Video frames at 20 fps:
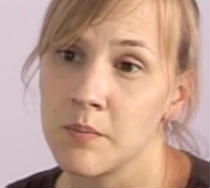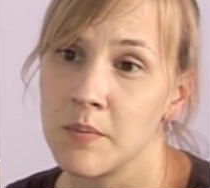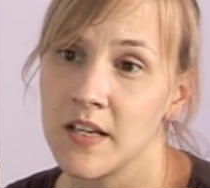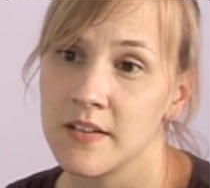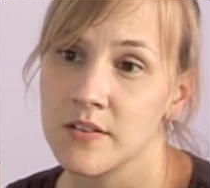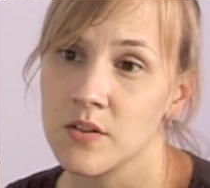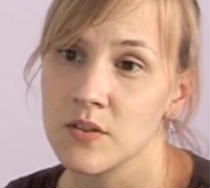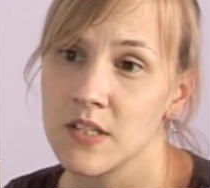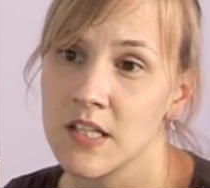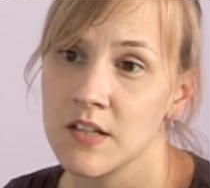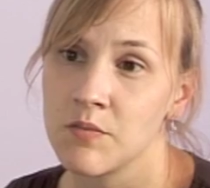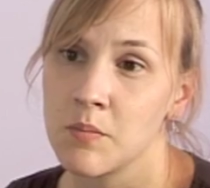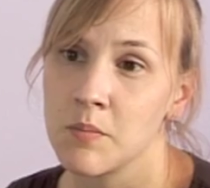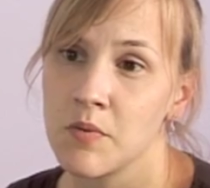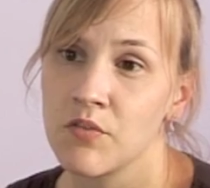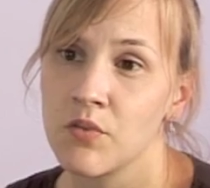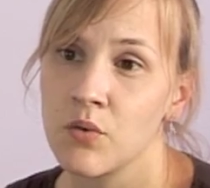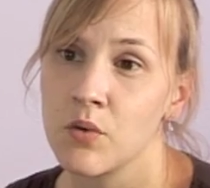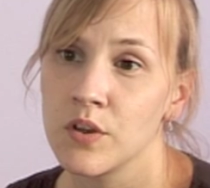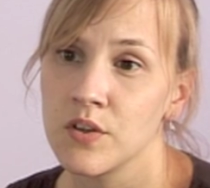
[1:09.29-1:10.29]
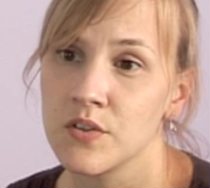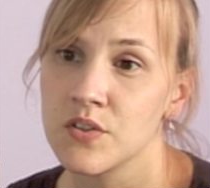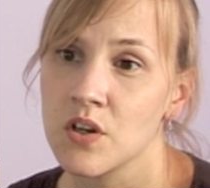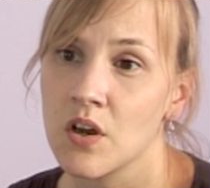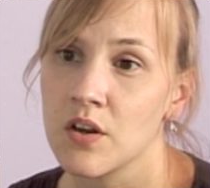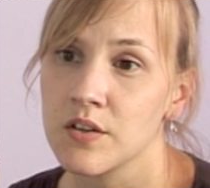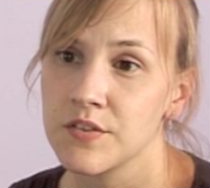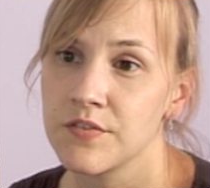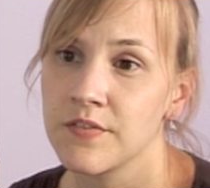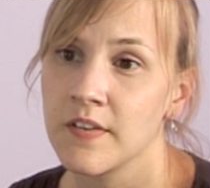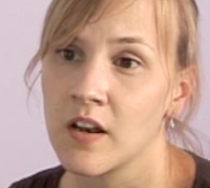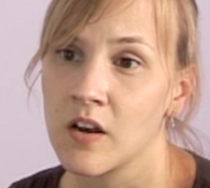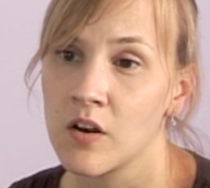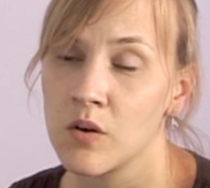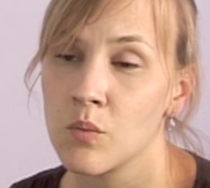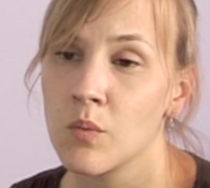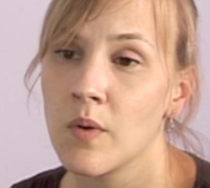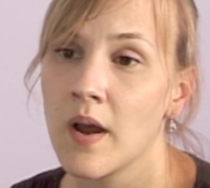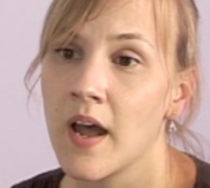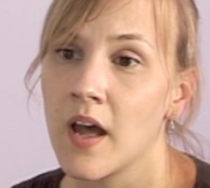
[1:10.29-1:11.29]
measles even before you start to feel
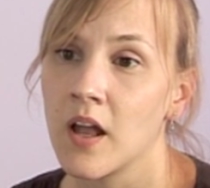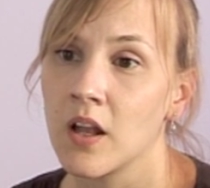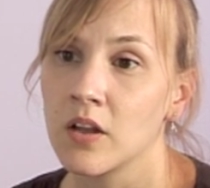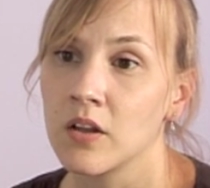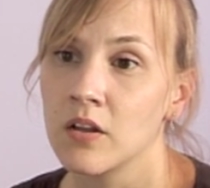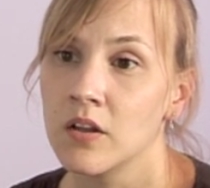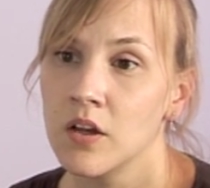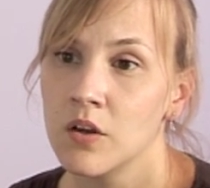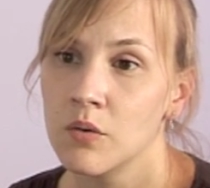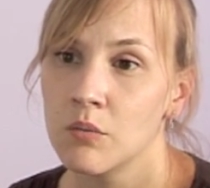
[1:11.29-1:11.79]
unwell.